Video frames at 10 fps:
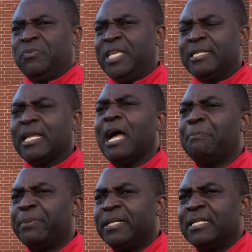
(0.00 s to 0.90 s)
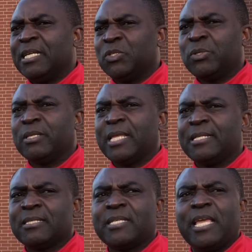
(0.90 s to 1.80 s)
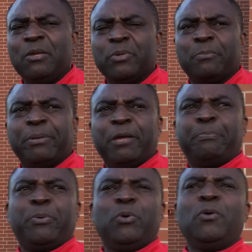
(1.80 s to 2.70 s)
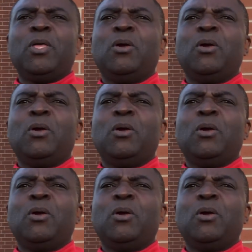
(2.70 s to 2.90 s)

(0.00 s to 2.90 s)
things happened during that stay with the Blackpool.